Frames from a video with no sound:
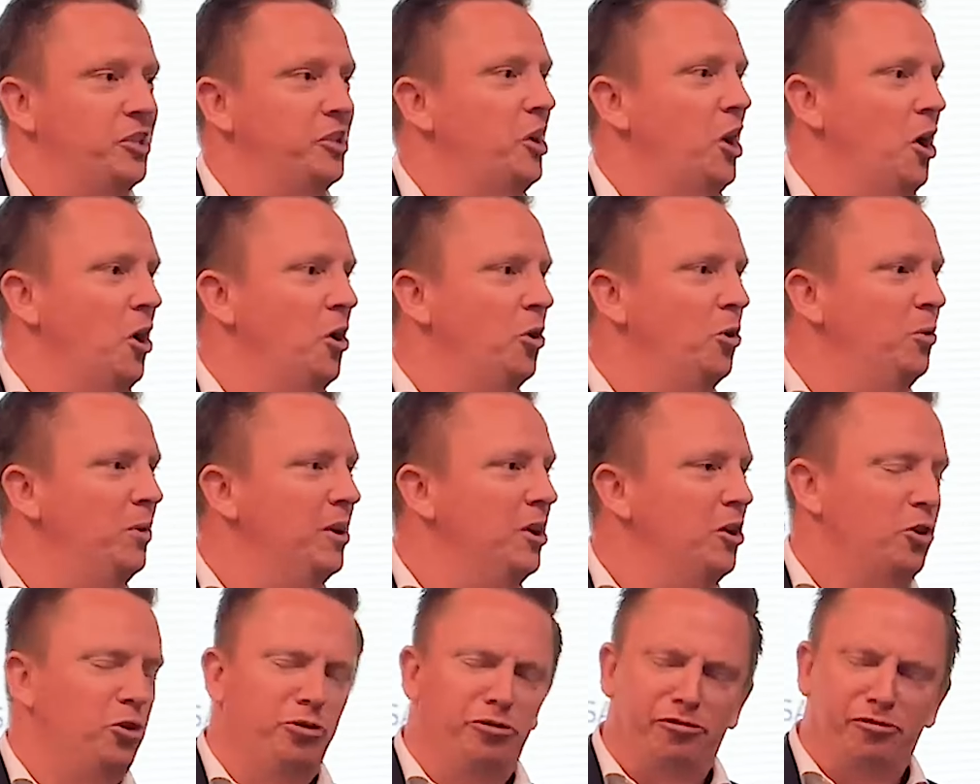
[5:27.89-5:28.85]
to go
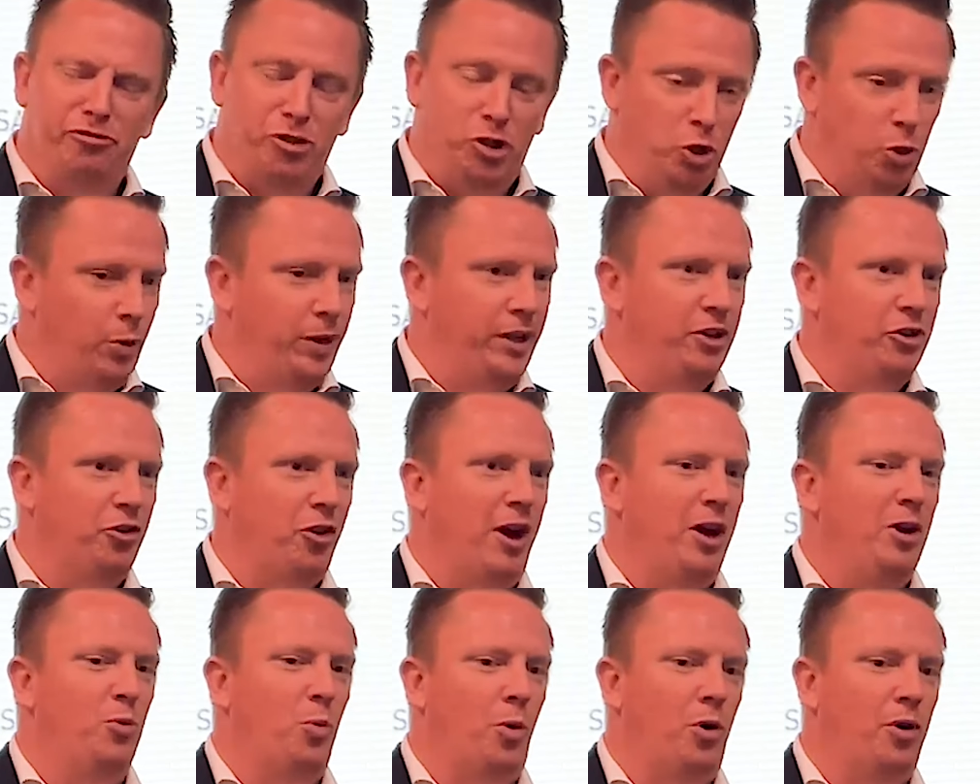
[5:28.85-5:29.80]
who's doing
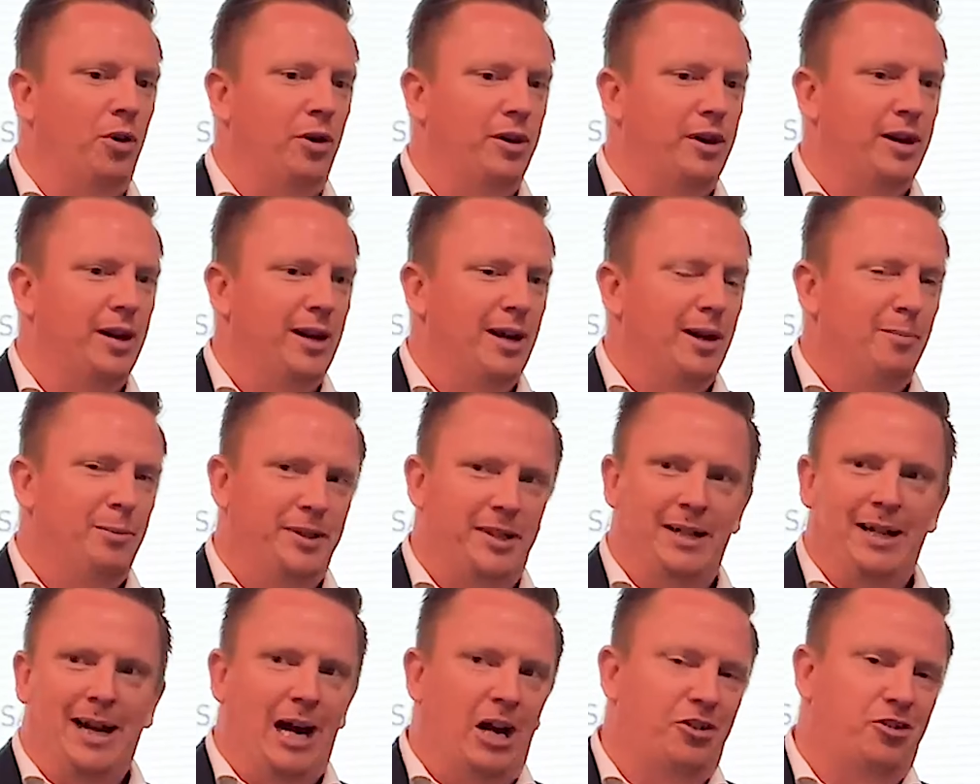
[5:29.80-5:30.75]
great work, but
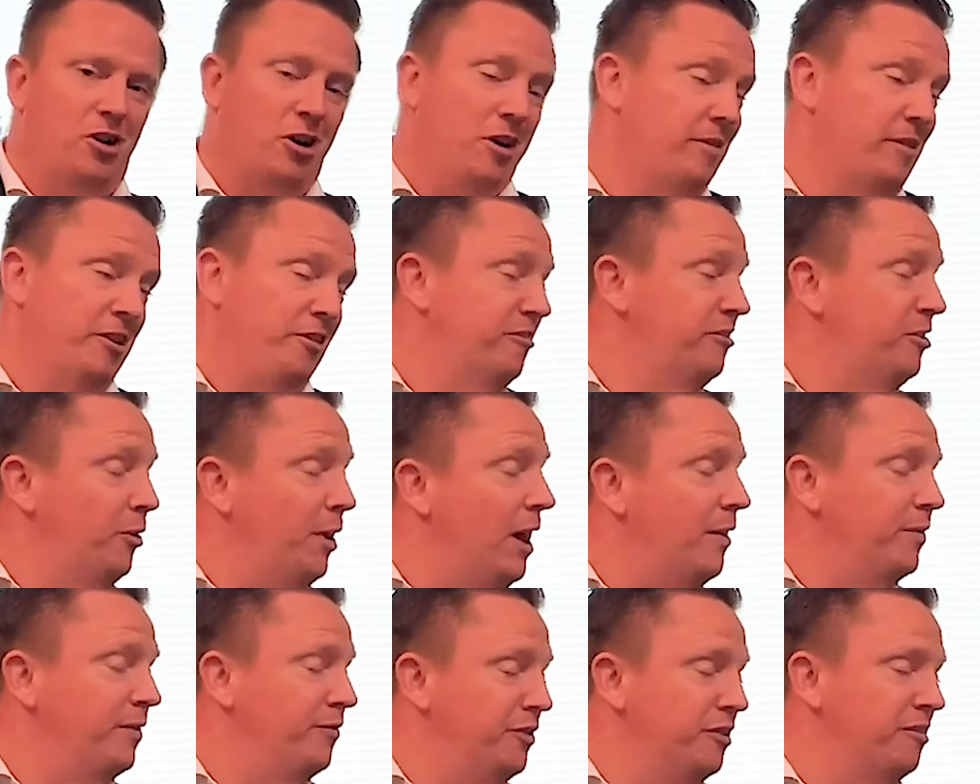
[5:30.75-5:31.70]
then gosh darn it, they just don't
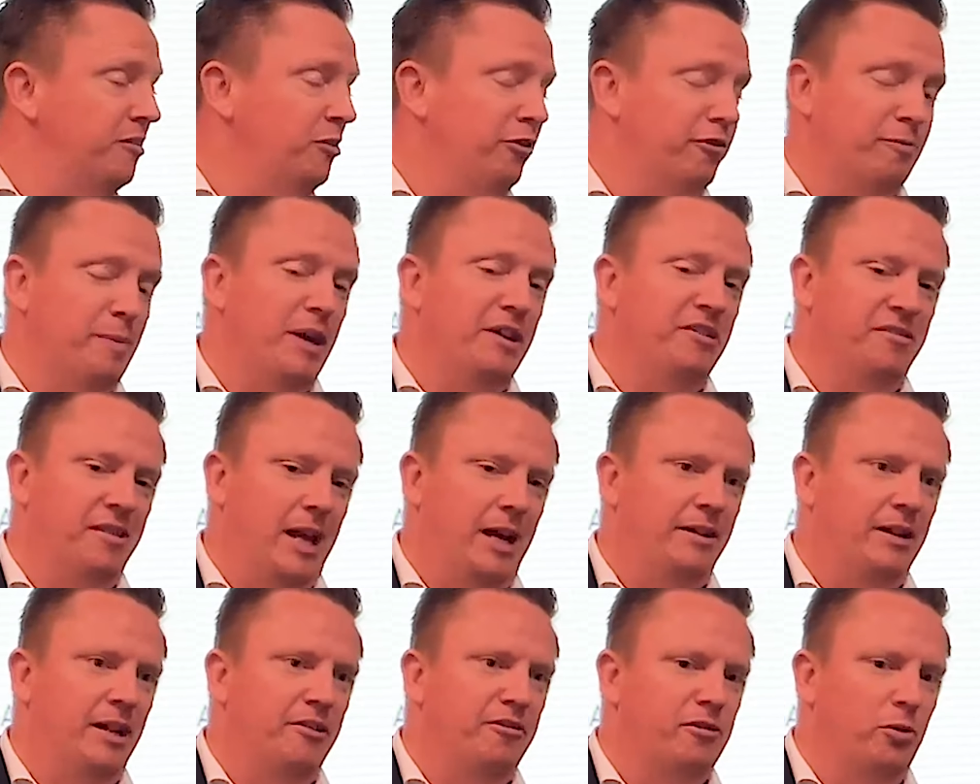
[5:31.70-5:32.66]
have the physical space,
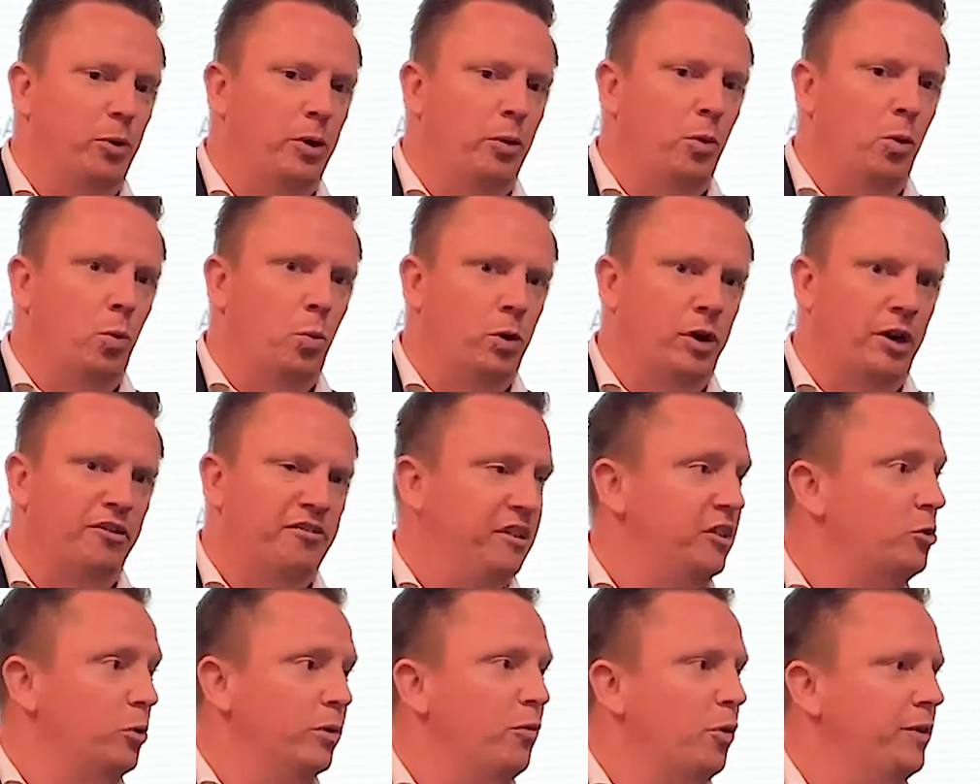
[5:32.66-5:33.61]
and so we're going to
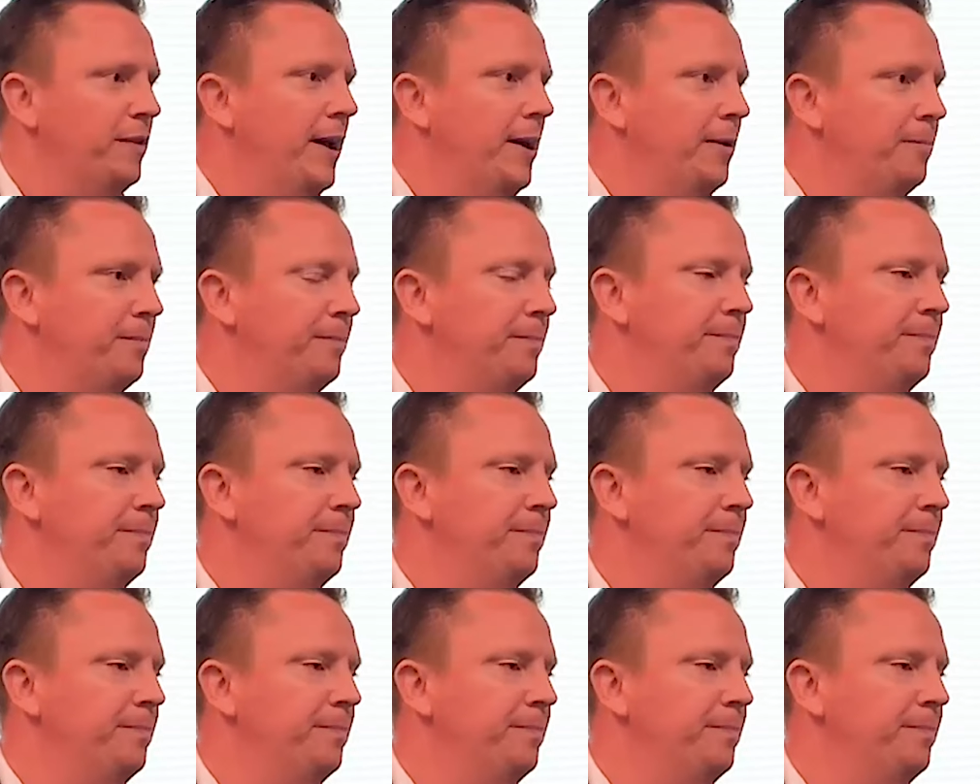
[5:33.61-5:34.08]
seek to avoid that.